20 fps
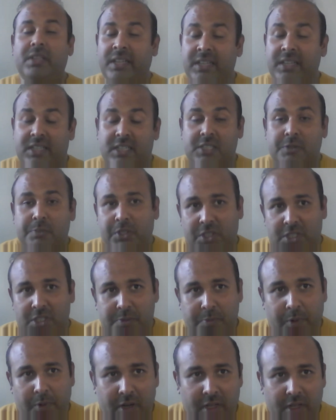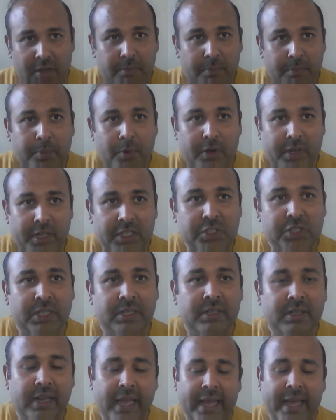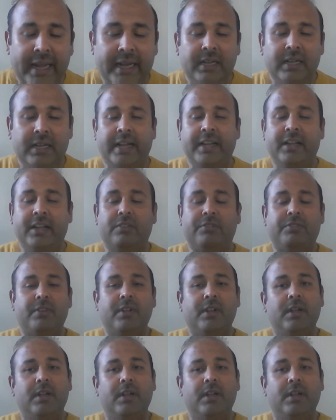interspecies protection and kind of